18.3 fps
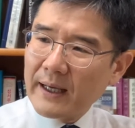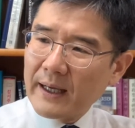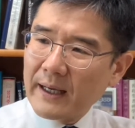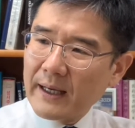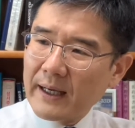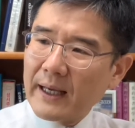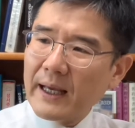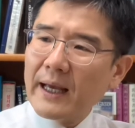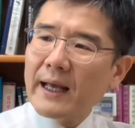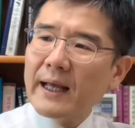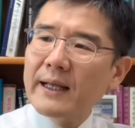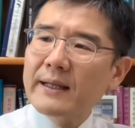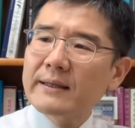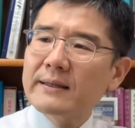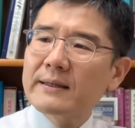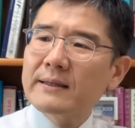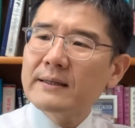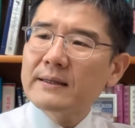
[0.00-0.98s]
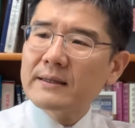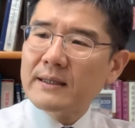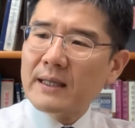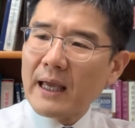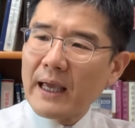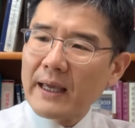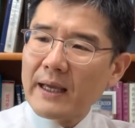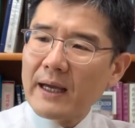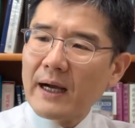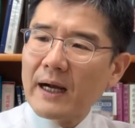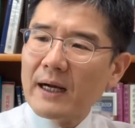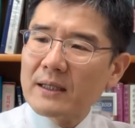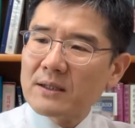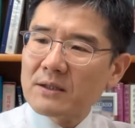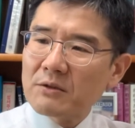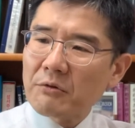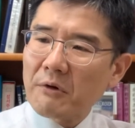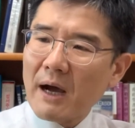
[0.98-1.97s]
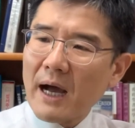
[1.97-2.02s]
And they are
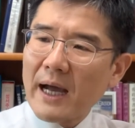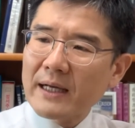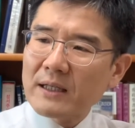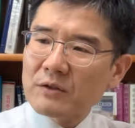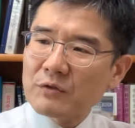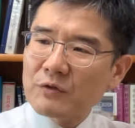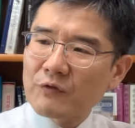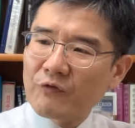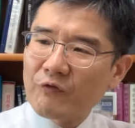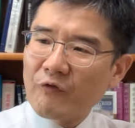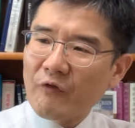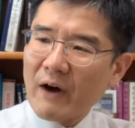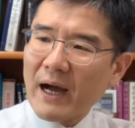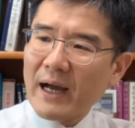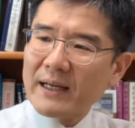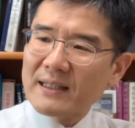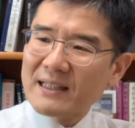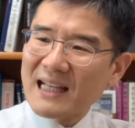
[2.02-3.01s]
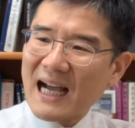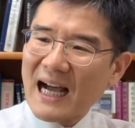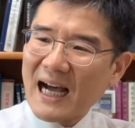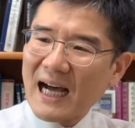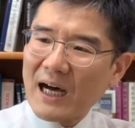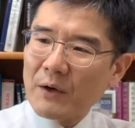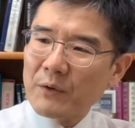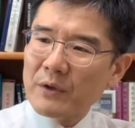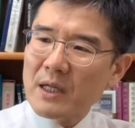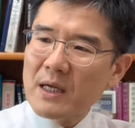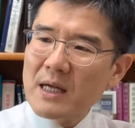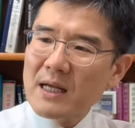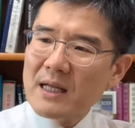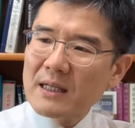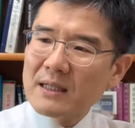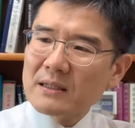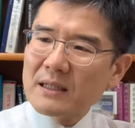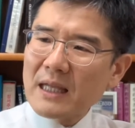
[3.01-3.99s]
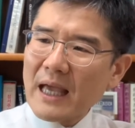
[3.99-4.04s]
trying to find out
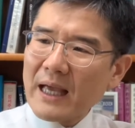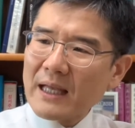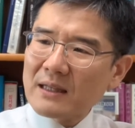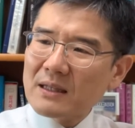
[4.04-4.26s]
that